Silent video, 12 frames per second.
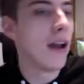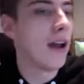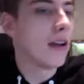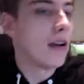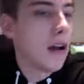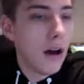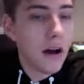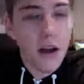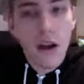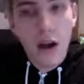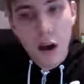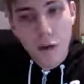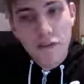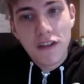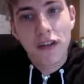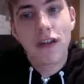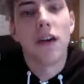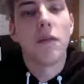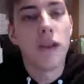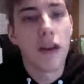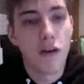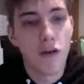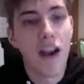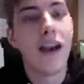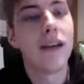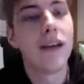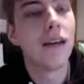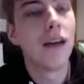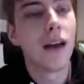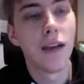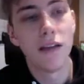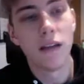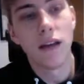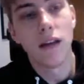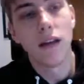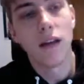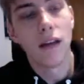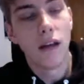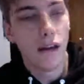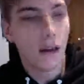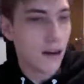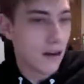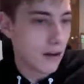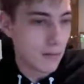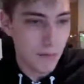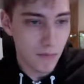and cuffs being red, and I